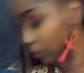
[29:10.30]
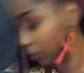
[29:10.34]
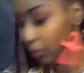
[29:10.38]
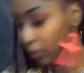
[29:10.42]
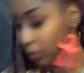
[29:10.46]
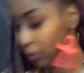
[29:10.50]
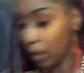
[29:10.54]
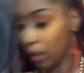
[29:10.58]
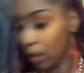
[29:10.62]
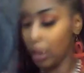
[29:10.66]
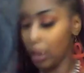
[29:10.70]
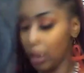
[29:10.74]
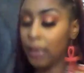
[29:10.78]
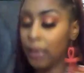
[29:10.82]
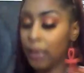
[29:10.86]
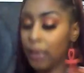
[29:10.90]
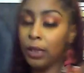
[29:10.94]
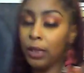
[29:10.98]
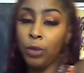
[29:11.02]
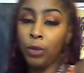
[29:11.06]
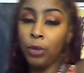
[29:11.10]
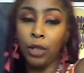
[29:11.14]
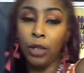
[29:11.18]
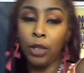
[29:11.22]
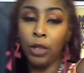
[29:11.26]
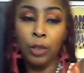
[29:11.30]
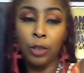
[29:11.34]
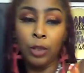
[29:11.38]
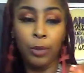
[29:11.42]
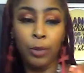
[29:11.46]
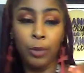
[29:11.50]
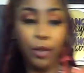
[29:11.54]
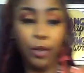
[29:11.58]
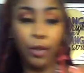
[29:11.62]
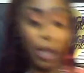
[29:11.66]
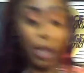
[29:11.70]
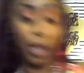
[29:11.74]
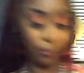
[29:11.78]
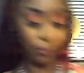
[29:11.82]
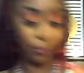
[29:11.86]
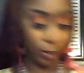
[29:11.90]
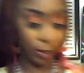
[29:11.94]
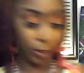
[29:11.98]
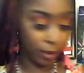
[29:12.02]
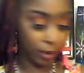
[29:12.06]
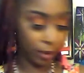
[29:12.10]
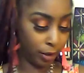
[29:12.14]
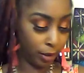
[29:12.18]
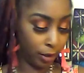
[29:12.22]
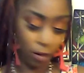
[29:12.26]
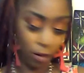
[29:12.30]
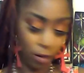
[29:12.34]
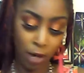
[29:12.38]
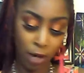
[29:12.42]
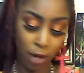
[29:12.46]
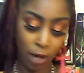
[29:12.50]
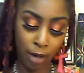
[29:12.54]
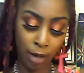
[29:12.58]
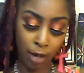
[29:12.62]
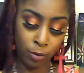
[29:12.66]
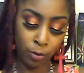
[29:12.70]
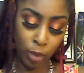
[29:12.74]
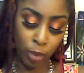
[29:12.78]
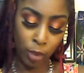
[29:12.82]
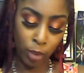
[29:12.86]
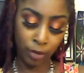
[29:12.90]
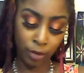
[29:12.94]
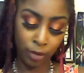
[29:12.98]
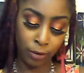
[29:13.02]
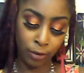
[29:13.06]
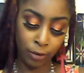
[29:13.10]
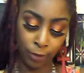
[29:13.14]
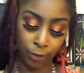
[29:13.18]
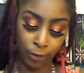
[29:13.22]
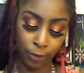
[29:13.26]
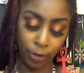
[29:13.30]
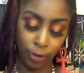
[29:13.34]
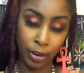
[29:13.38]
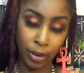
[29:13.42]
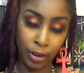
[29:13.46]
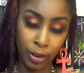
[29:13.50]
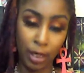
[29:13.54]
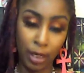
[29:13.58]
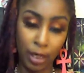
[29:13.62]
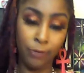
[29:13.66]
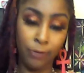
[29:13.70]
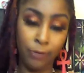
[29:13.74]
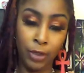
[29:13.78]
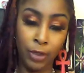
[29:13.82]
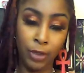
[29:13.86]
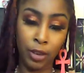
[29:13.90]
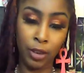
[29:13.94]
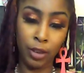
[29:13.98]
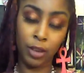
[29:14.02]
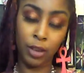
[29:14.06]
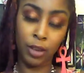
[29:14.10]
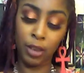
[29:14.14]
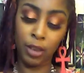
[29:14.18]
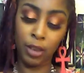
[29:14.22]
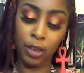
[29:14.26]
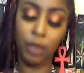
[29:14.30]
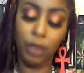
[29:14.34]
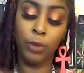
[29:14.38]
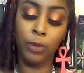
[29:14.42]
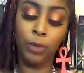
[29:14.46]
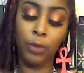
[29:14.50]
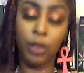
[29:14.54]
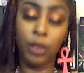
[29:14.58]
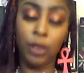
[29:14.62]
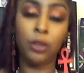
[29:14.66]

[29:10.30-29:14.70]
Let's see what else Spirit got for us. Okay, what else the Fairies got for us? Let's see what else.